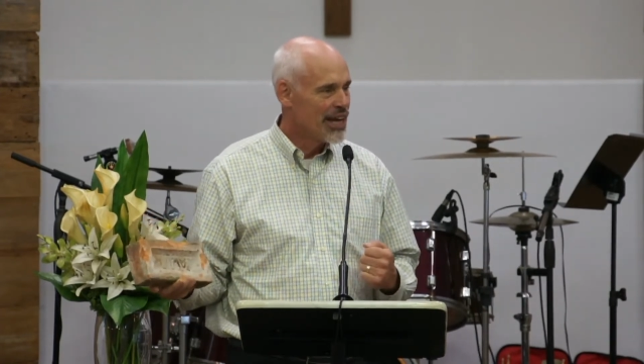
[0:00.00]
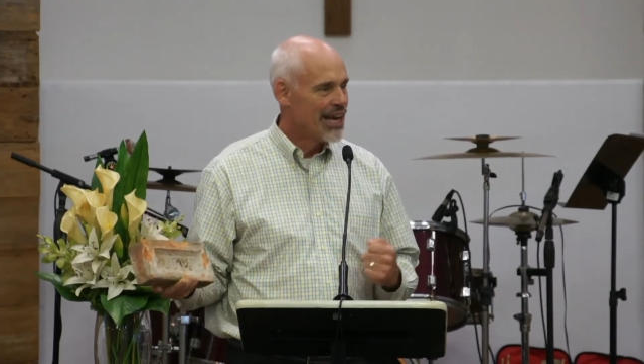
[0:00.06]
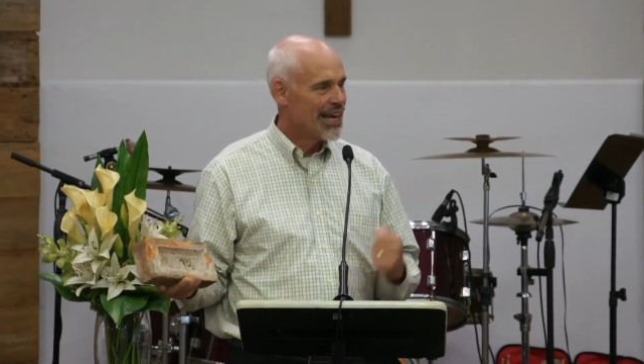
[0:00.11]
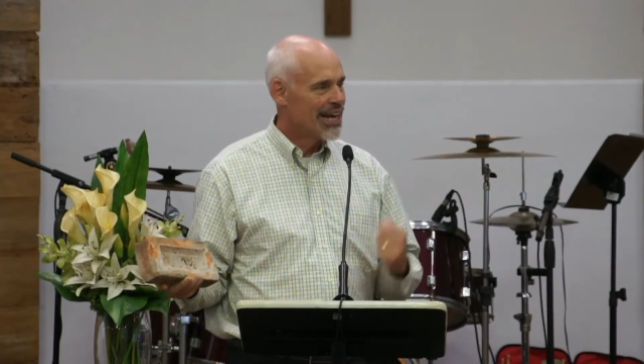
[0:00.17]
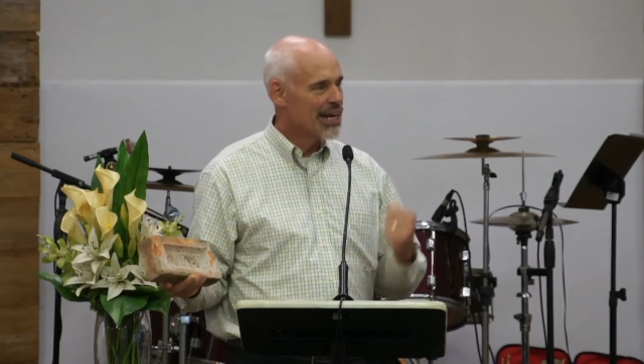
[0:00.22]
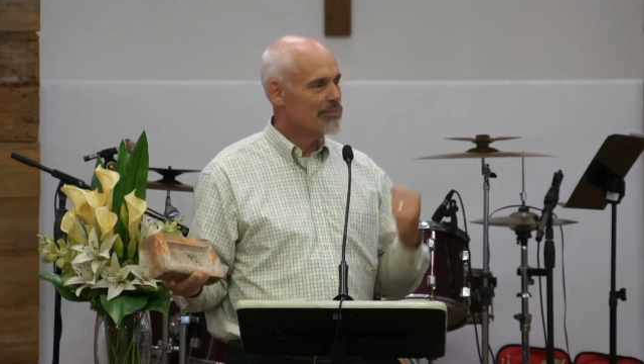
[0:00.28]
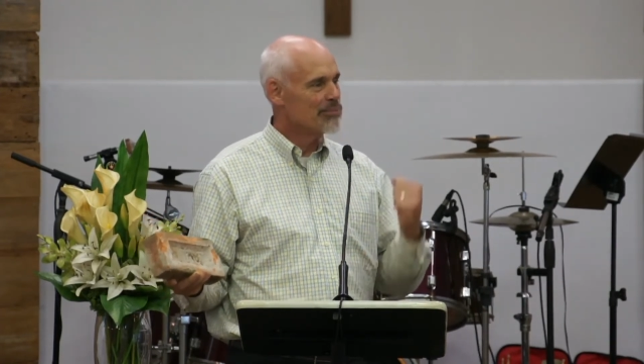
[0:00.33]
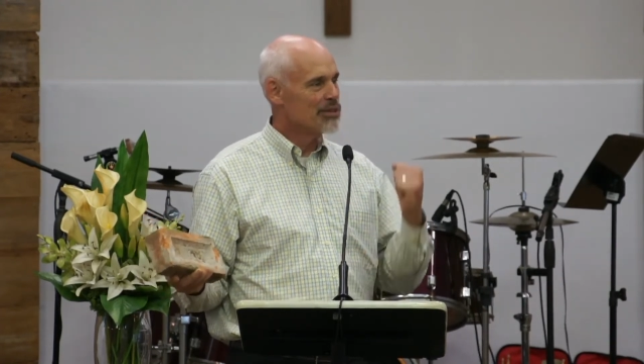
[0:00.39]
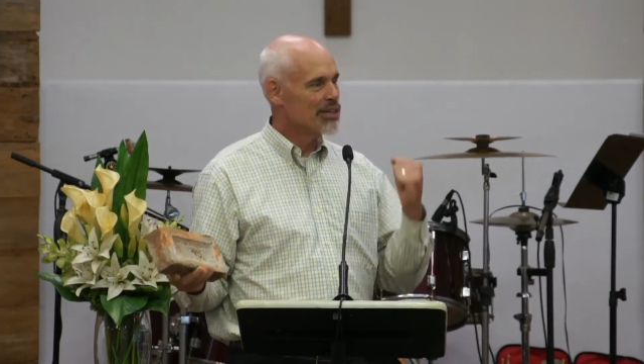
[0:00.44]

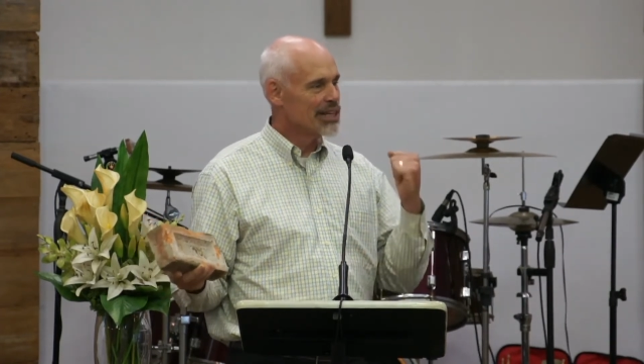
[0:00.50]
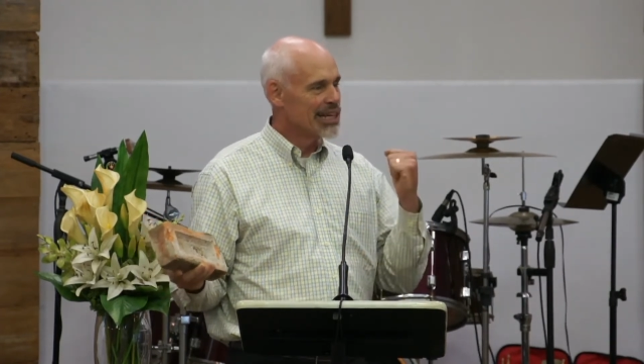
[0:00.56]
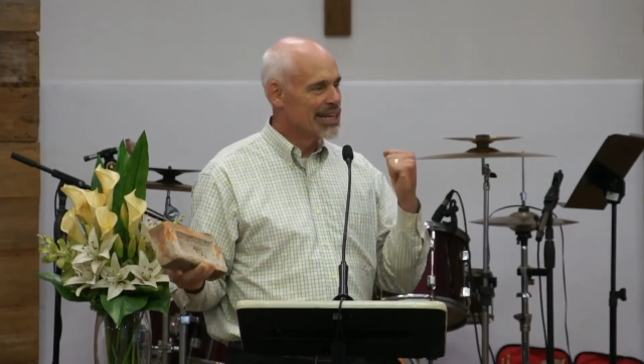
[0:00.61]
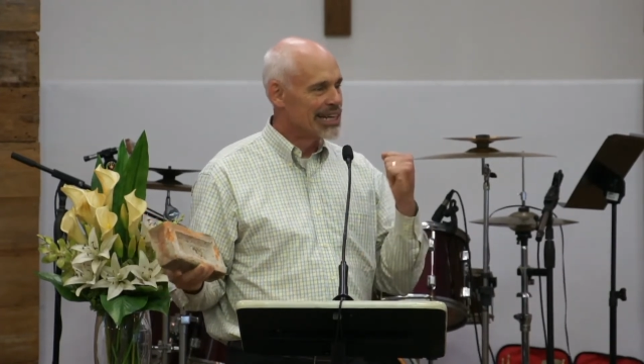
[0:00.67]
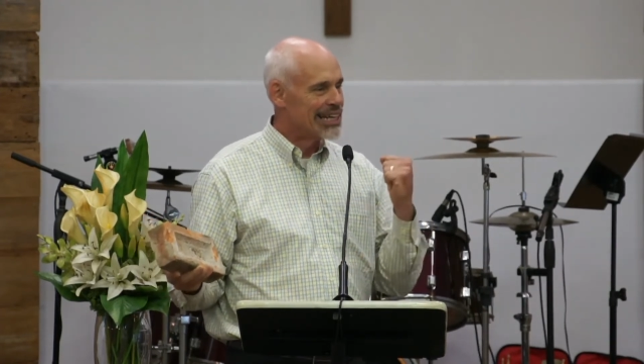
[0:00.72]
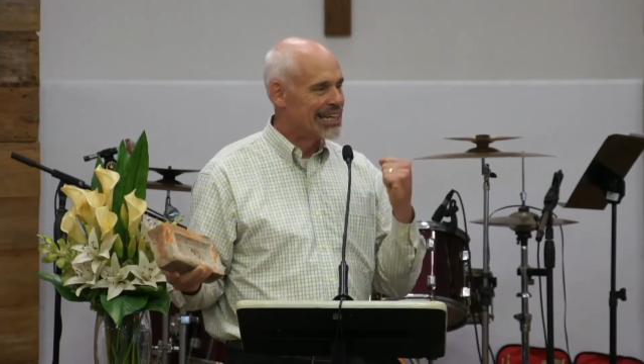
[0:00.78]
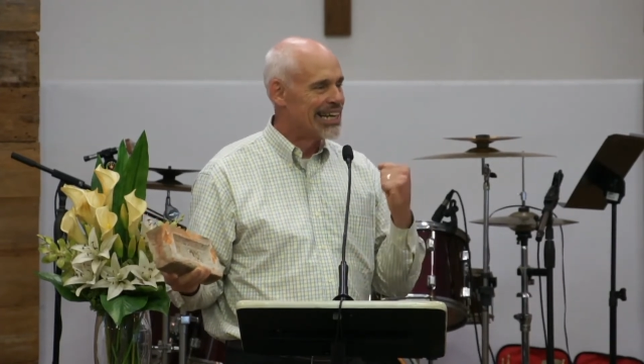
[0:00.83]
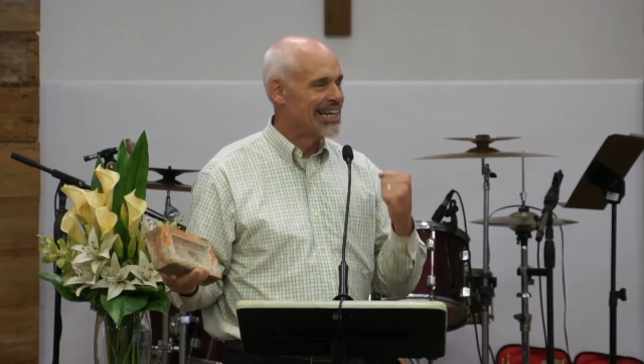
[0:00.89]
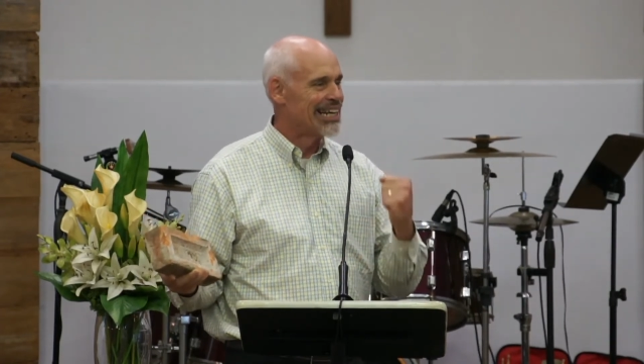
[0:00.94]
and I'm
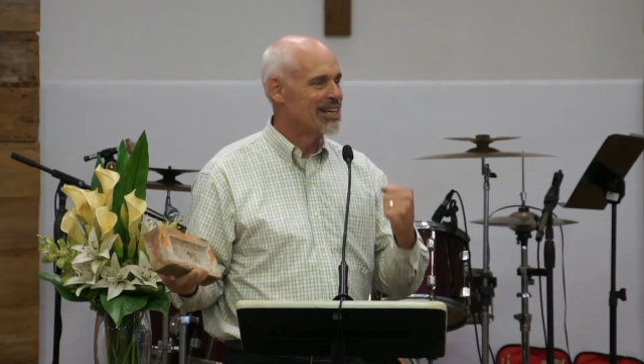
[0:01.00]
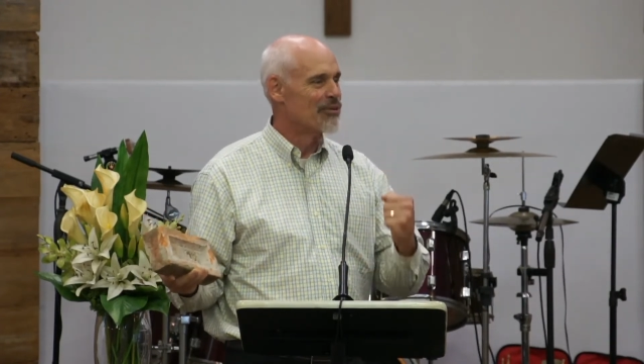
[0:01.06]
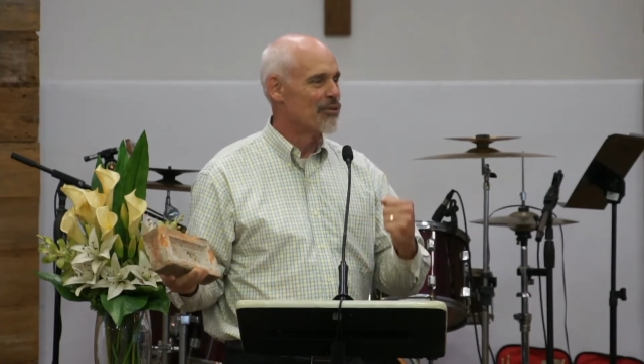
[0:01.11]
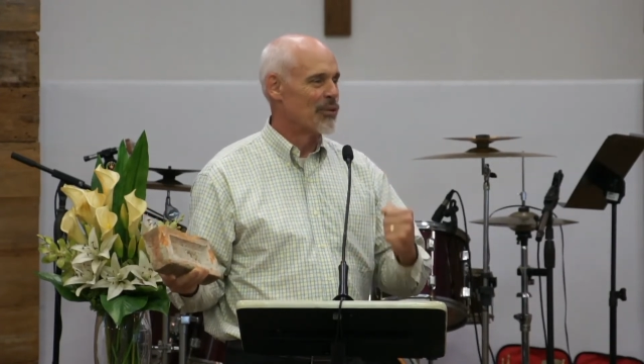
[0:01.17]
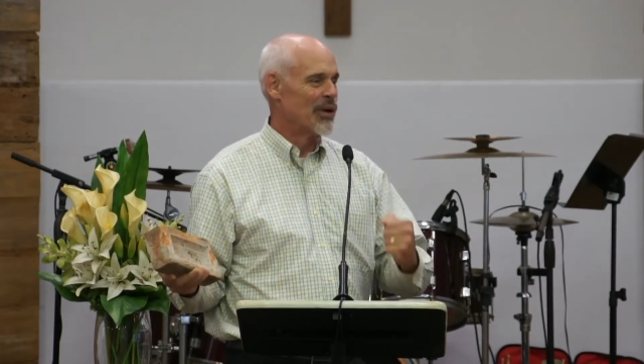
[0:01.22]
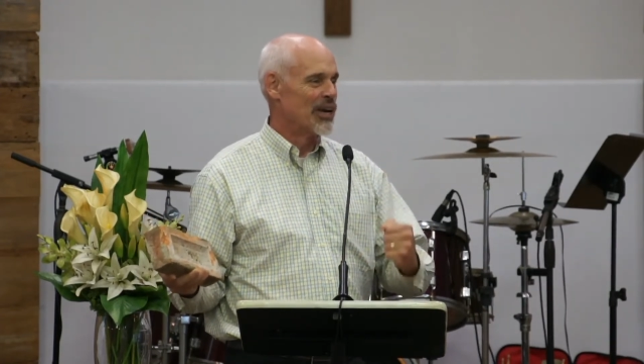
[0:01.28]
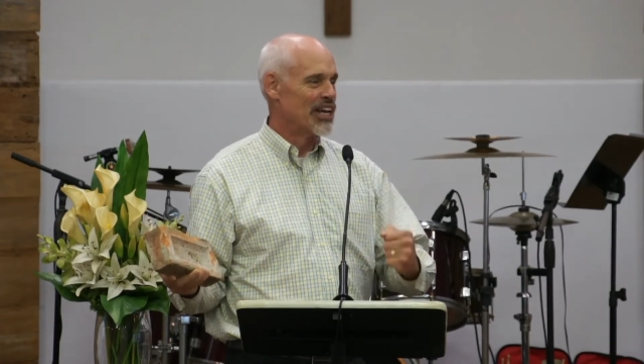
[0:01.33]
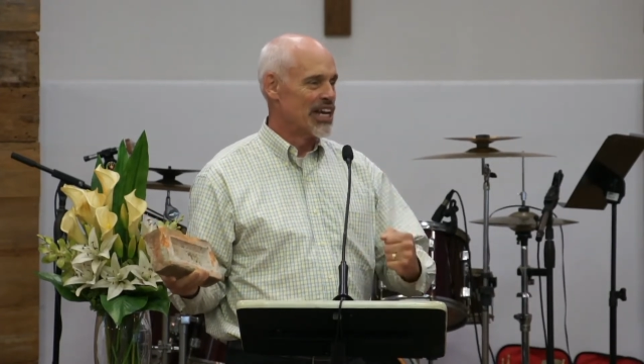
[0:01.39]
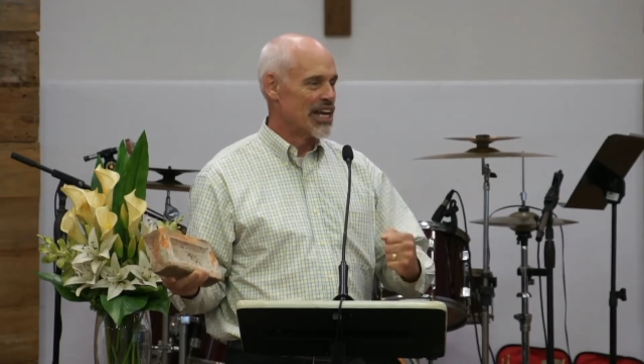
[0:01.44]
thinking, getting
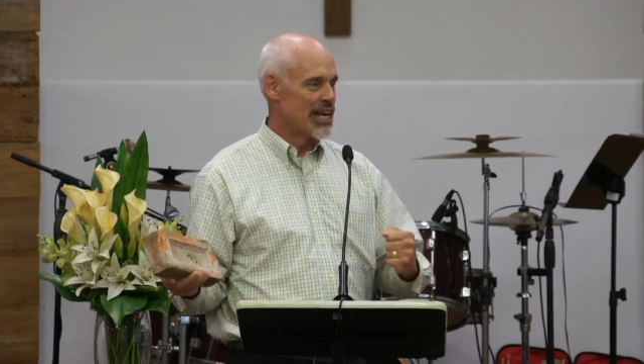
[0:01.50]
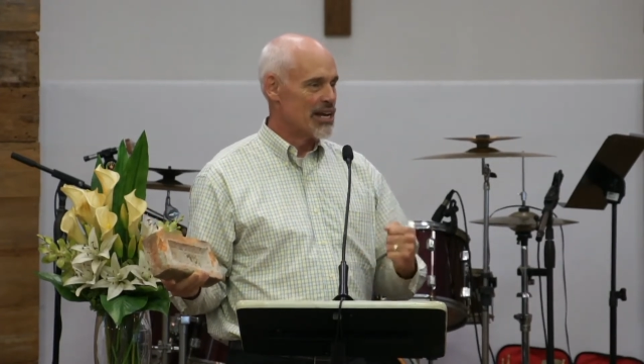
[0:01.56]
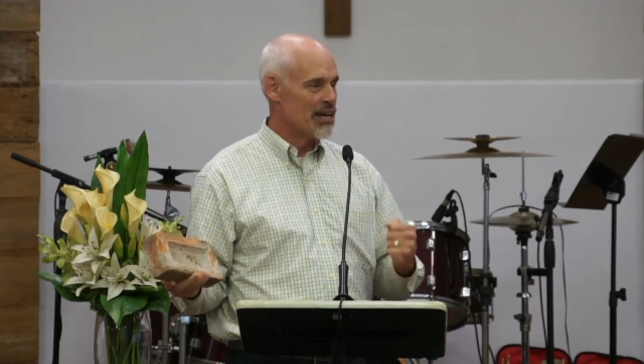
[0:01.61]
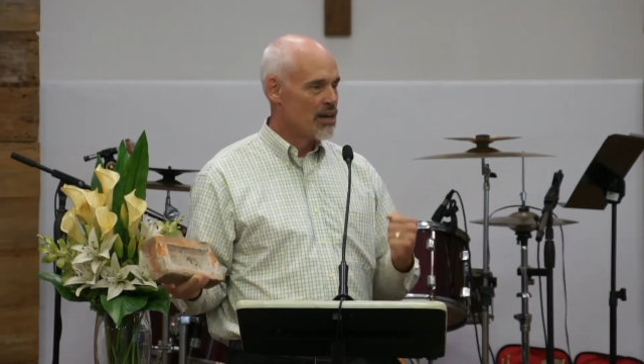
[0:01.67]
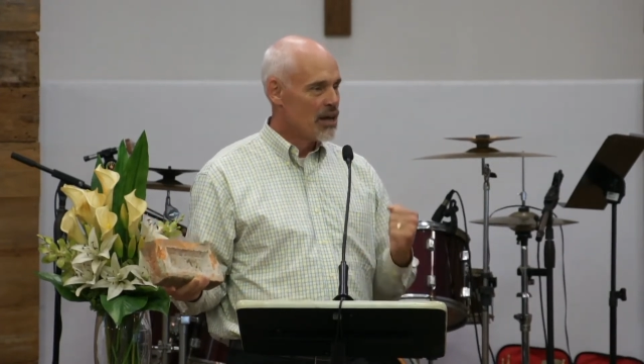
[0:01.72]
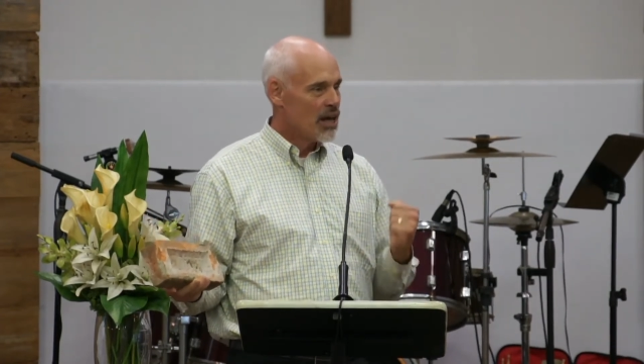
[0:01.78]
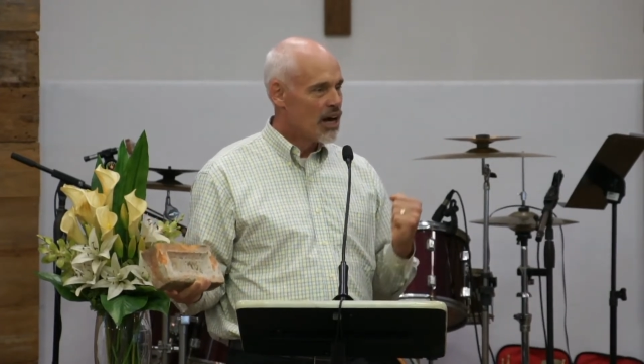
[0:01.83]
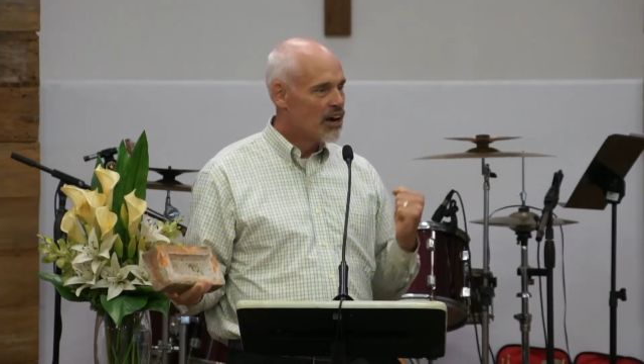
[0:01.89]
rid